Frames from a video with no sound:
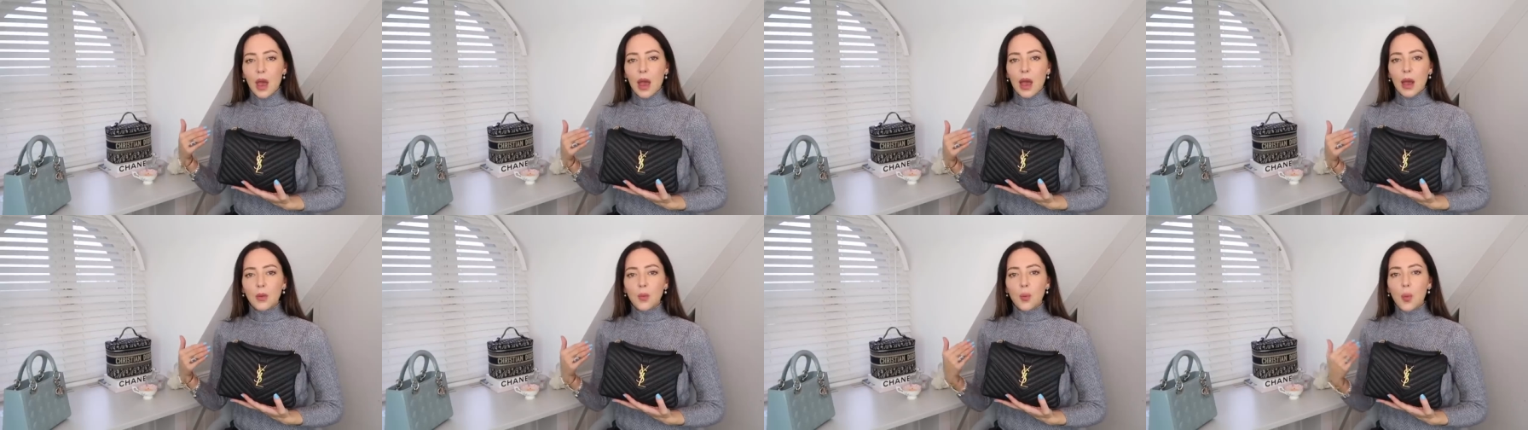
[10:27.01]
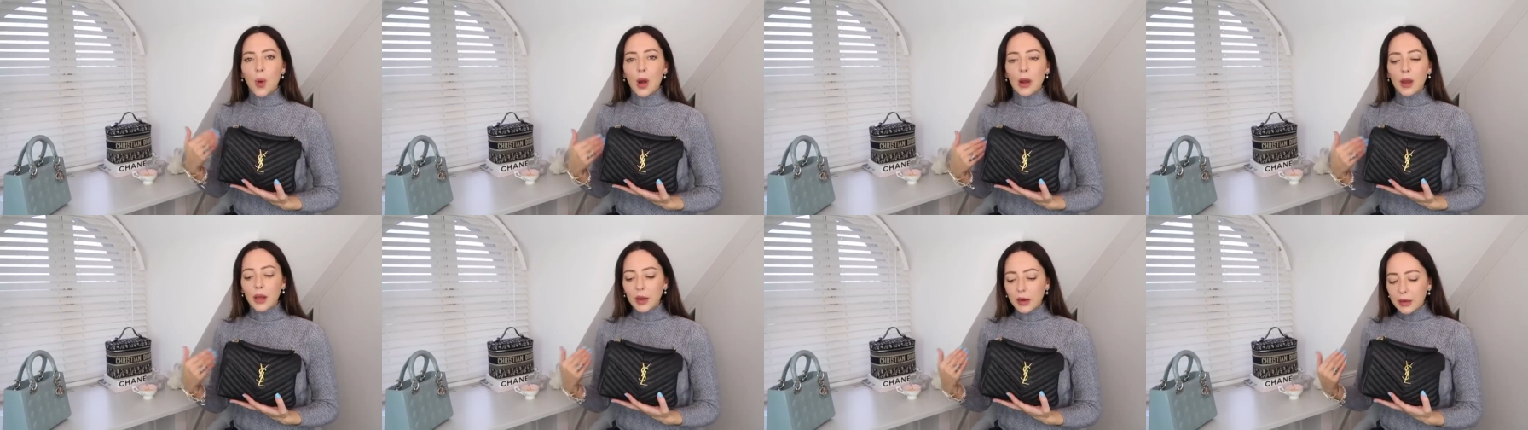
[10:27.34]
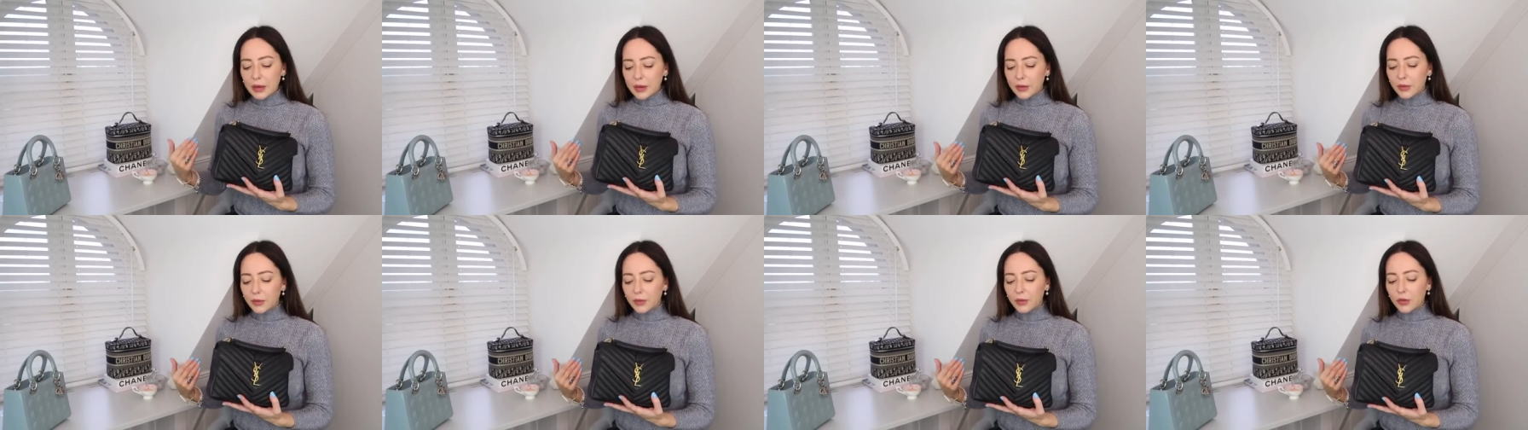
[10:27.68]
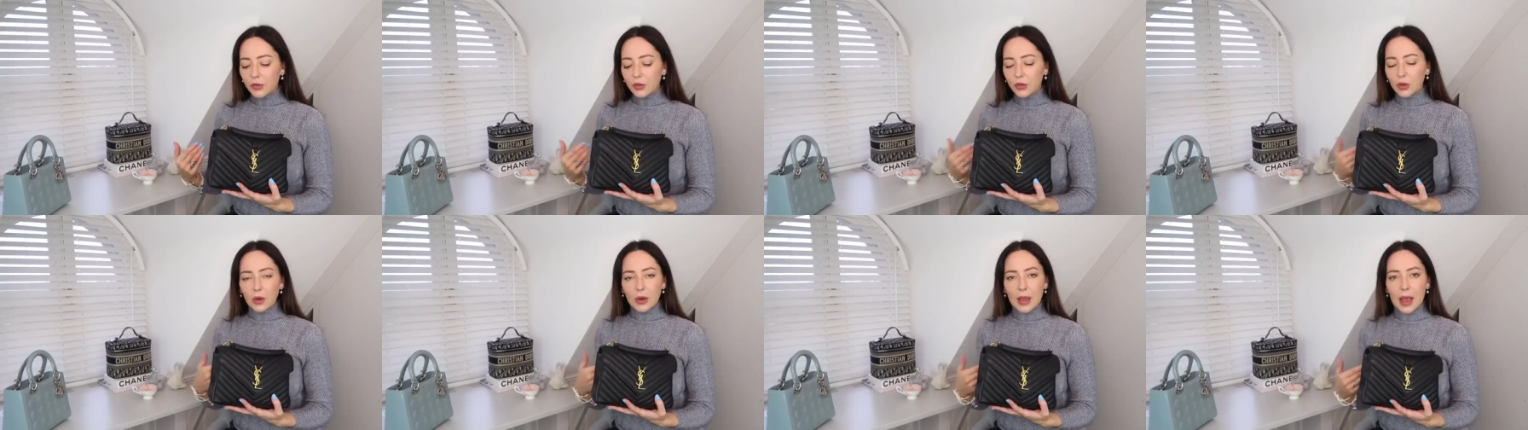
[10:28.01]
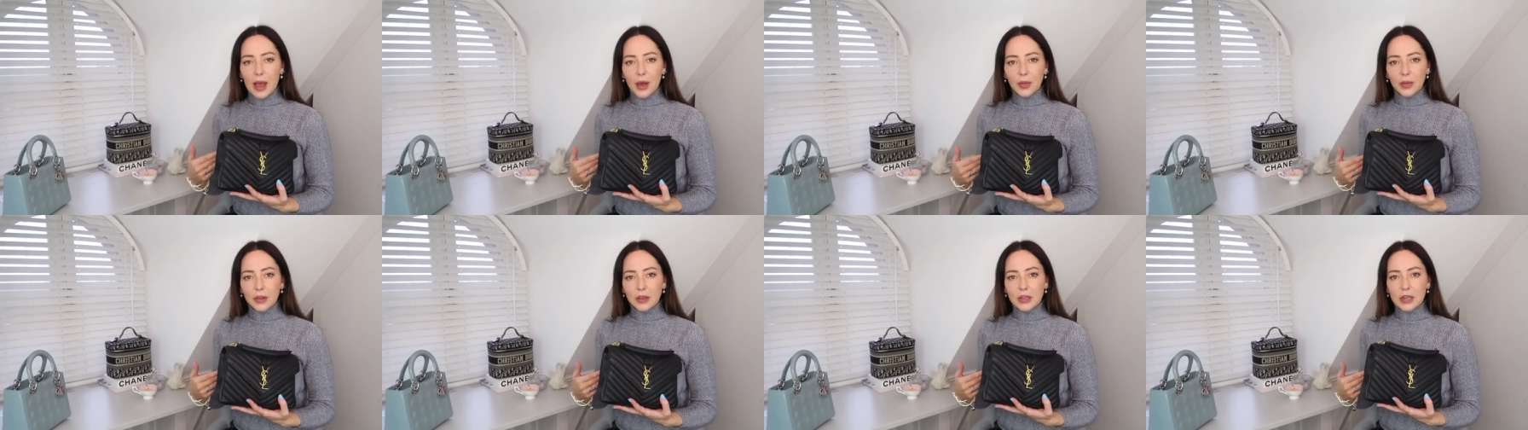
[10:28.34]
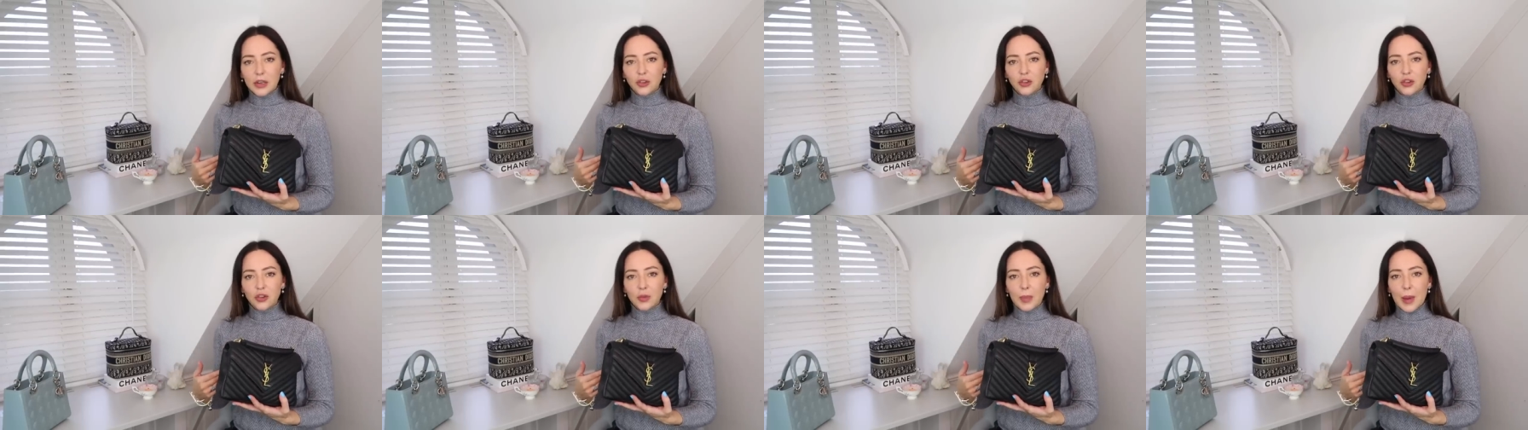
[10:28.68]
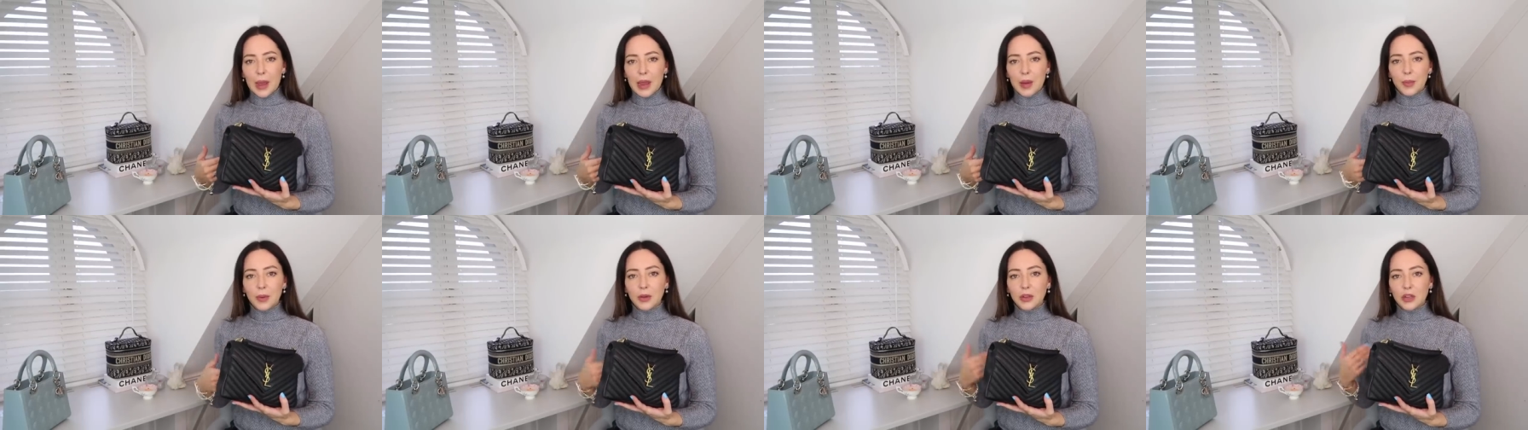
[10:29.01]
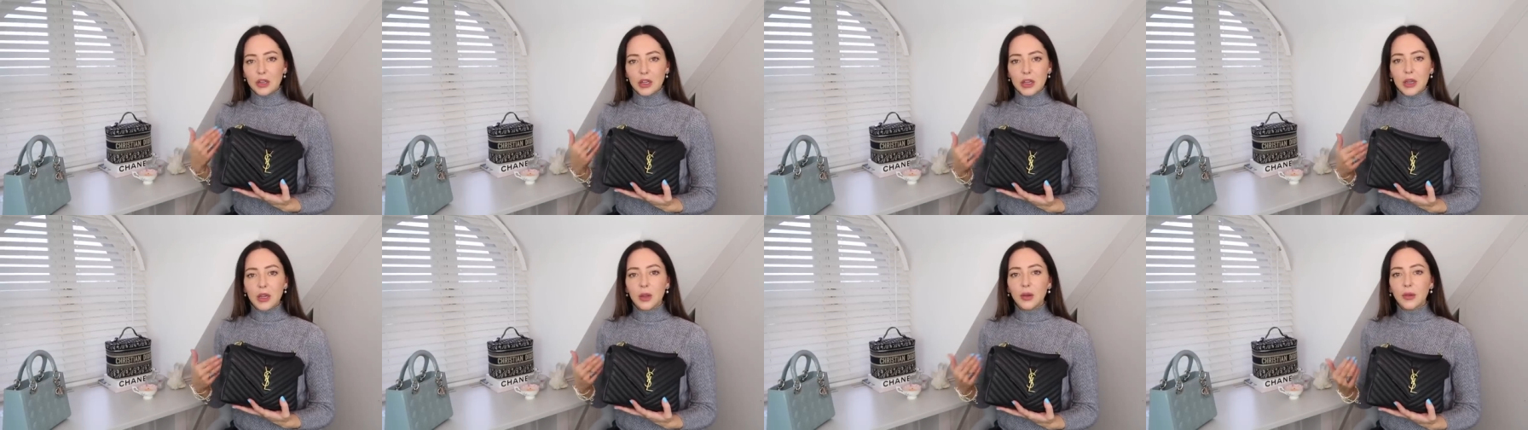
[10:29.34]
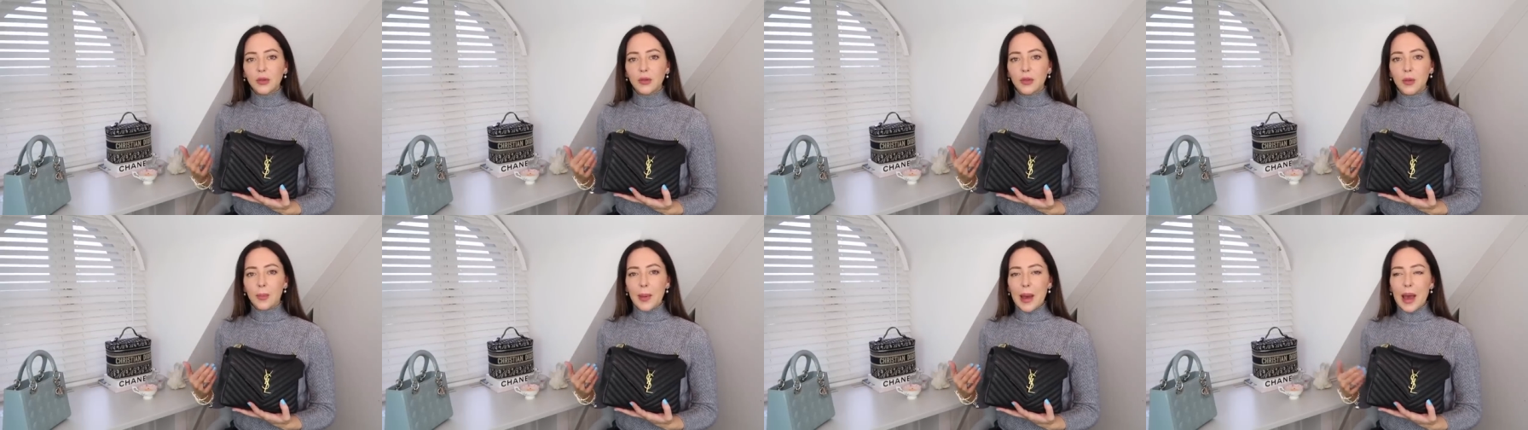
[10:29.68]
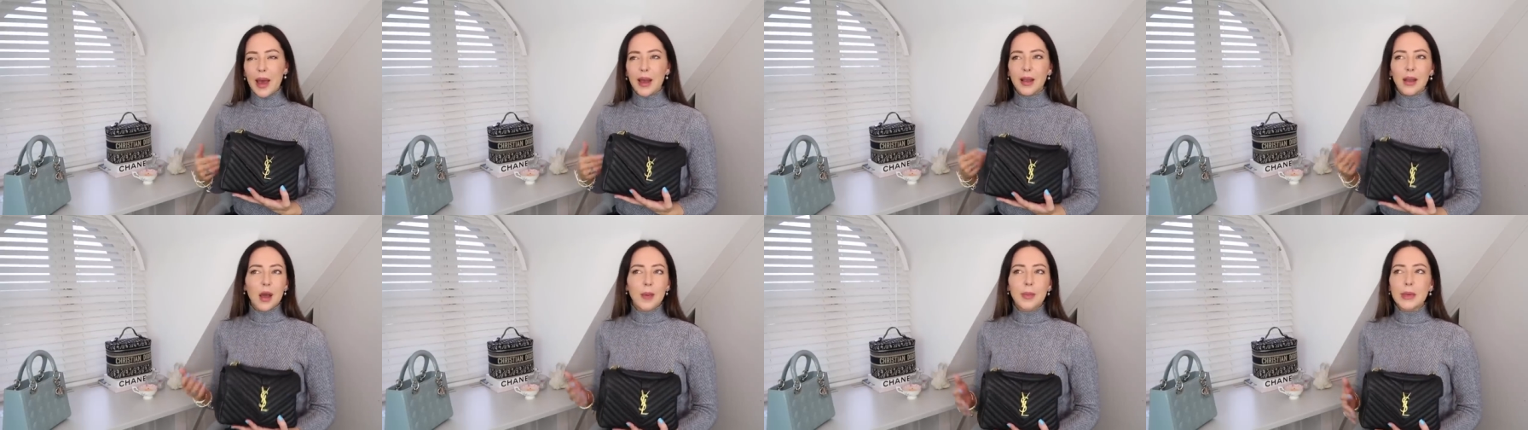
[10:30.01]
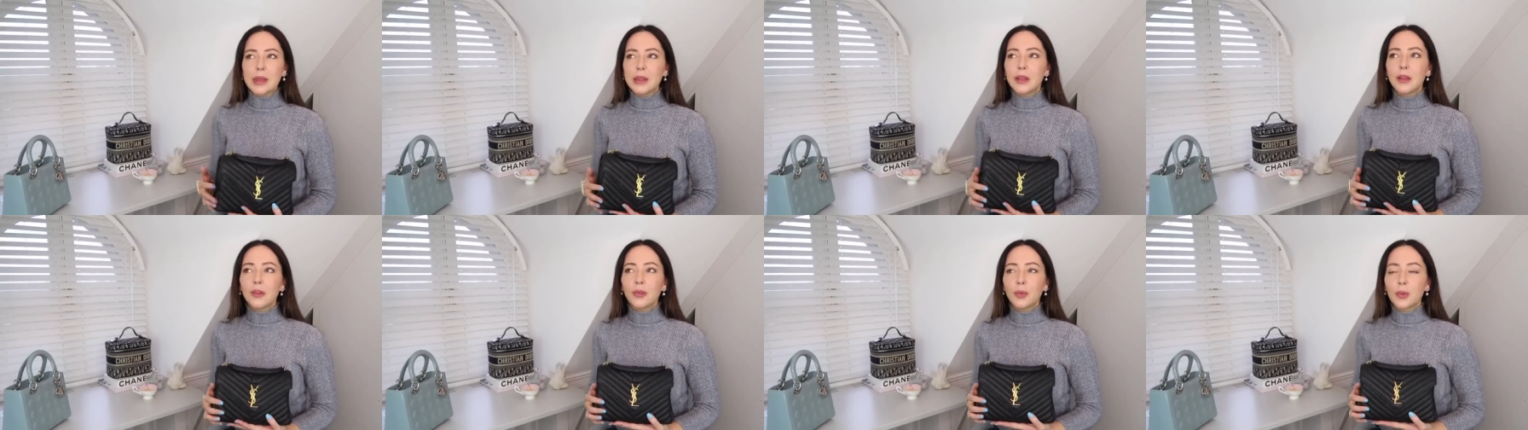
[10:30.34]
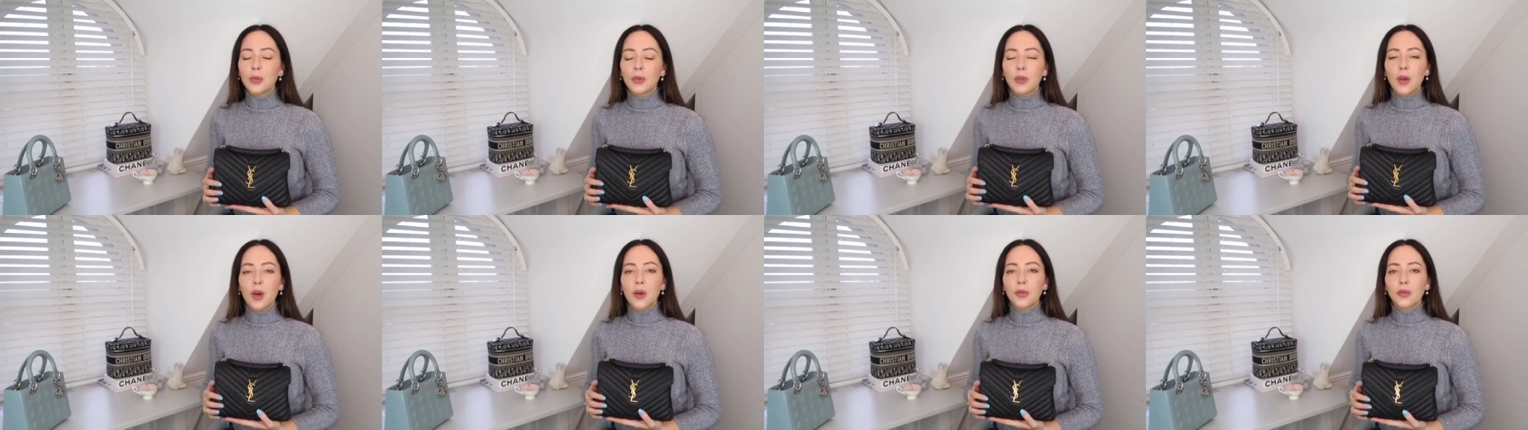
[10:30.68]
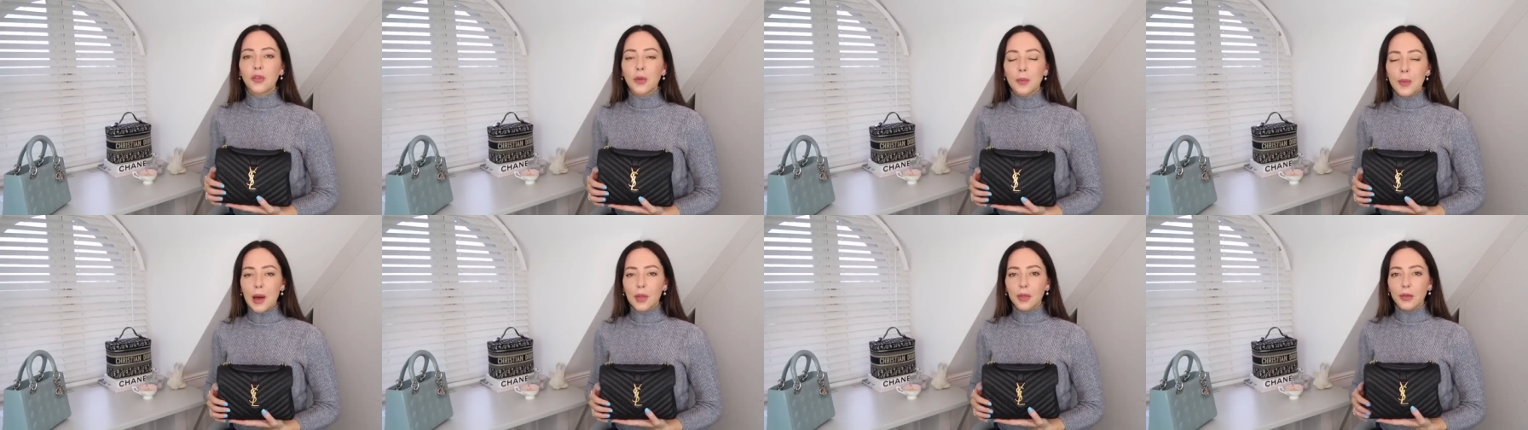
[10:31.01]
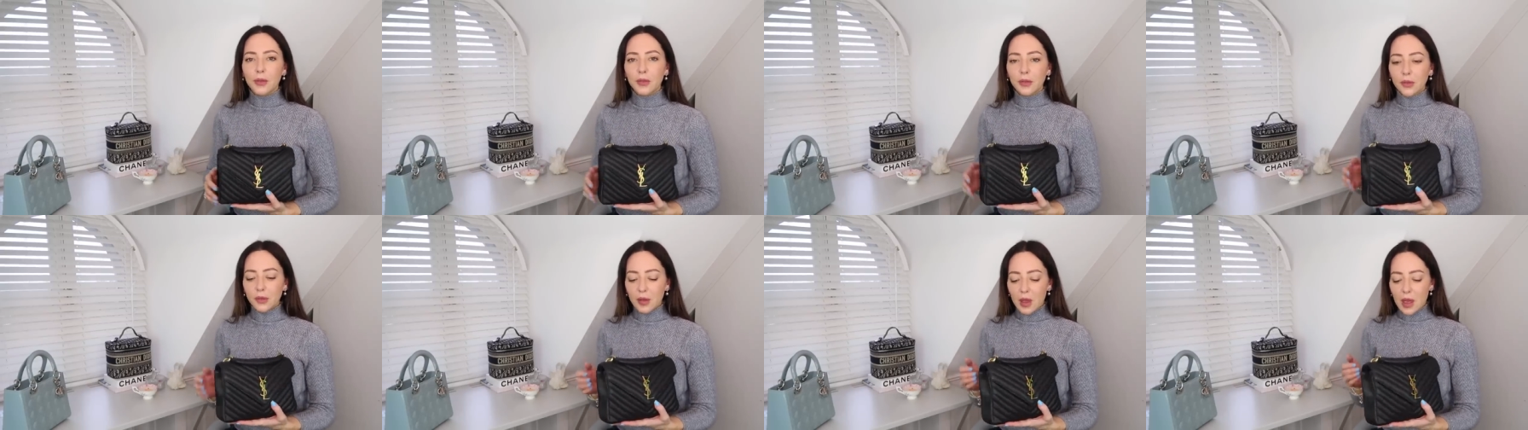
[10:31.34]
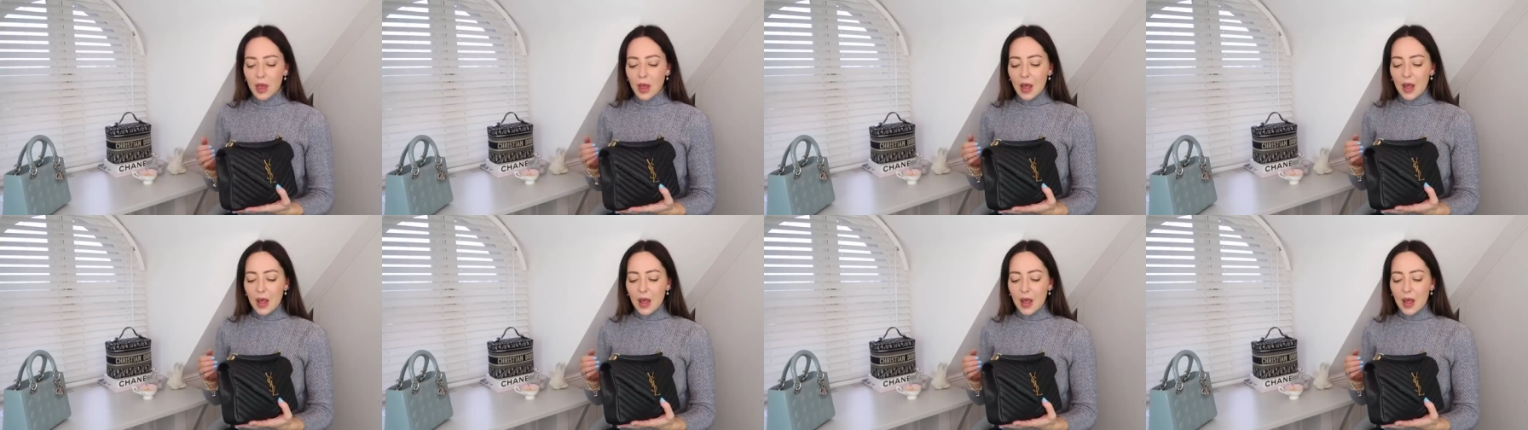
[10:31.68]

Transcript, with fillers: and when I took out the tissue paper to use the bag, I mean this was after months,